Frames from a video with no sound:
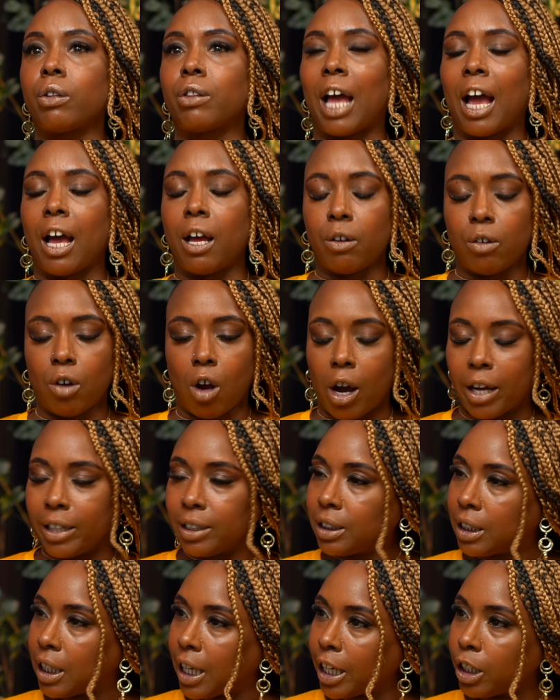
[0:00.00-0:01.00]
that
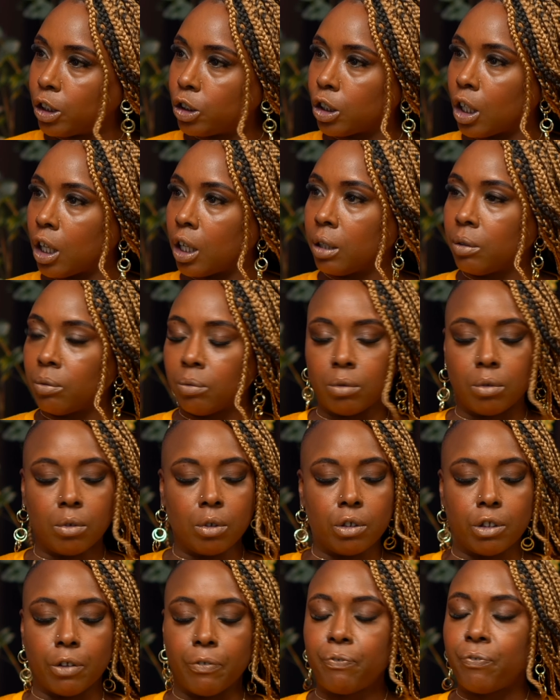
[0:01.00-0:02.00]
isolation,
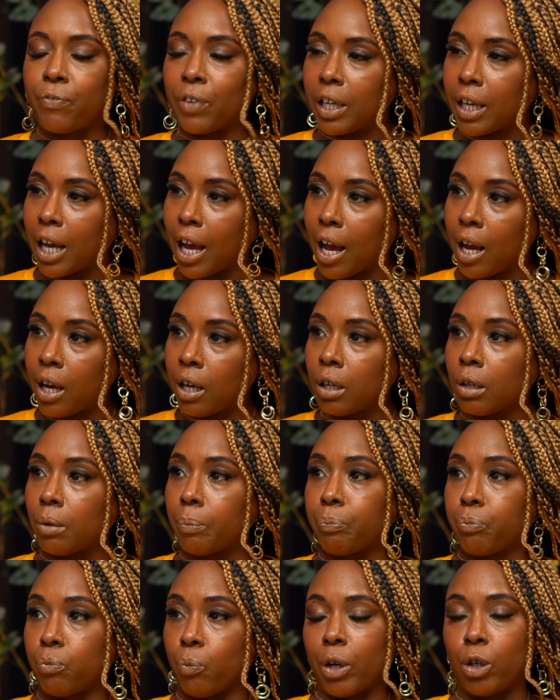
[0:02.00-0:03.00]
the fear.
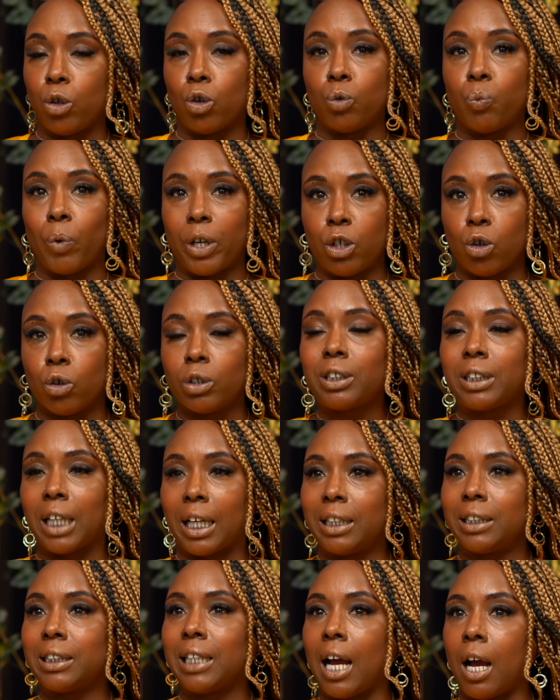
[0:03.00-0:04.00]
When you when you're
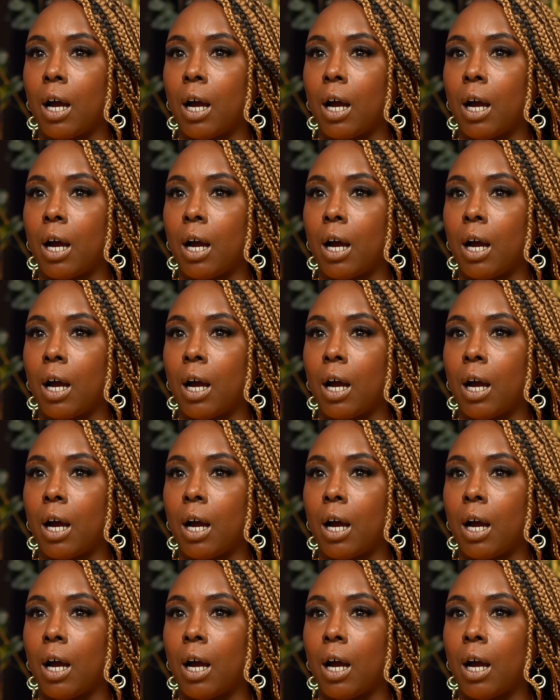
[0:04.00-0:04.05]
sent